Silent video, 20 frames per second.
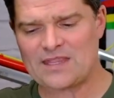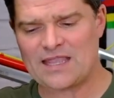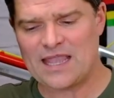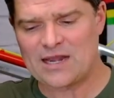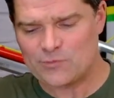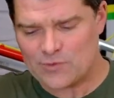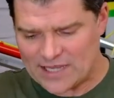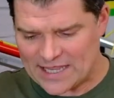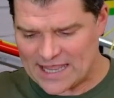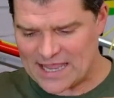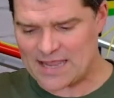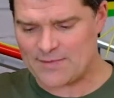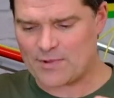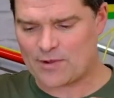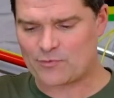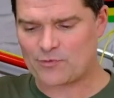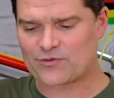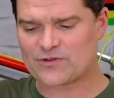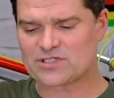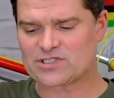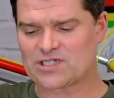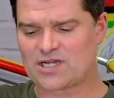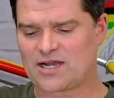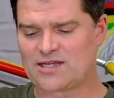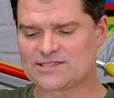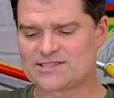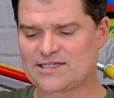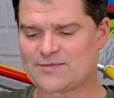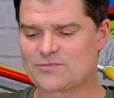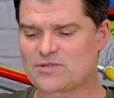And we came up with this
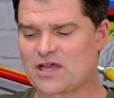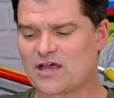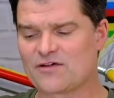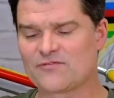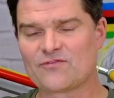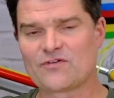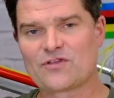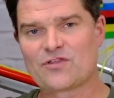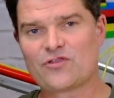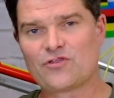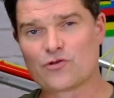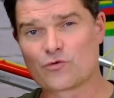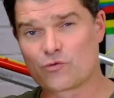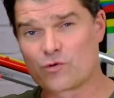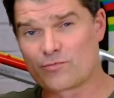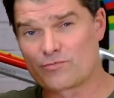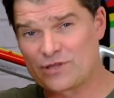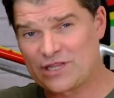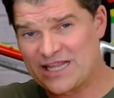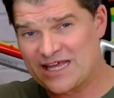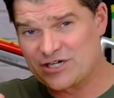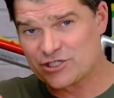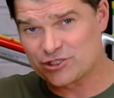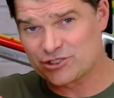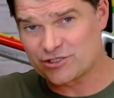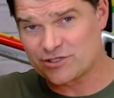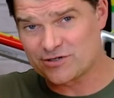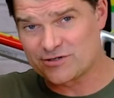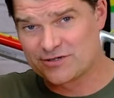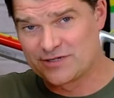concept of the
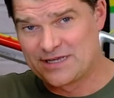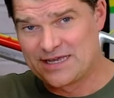replenisher.